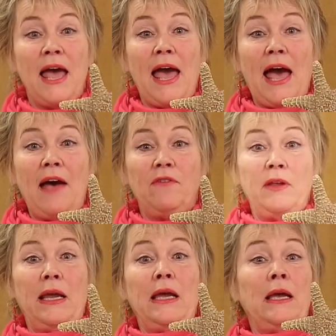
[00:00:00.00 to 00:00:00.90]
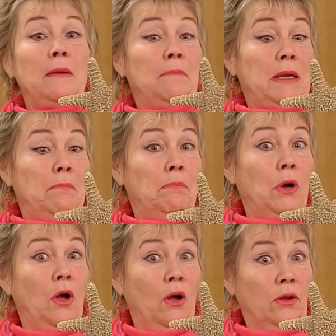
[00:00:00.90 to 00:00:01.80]
having been
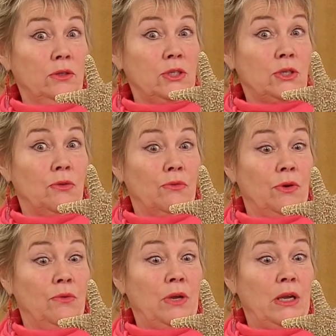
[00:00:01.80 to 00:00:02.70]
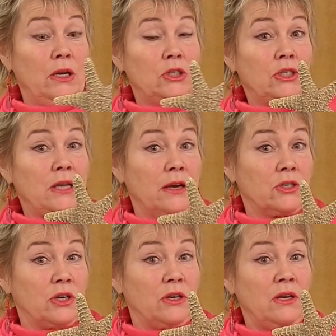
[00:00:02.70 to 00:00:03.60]
pulsed through each
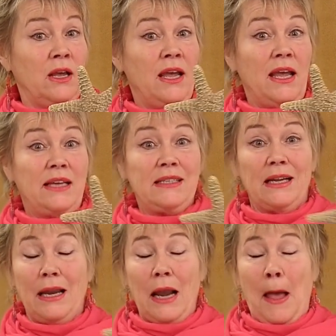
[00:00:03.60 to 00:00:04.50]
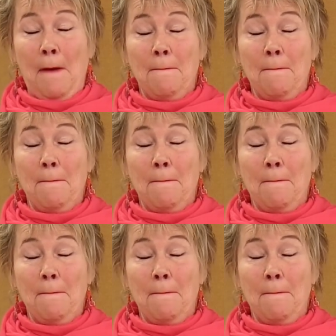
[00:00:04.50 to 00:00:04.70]
section until it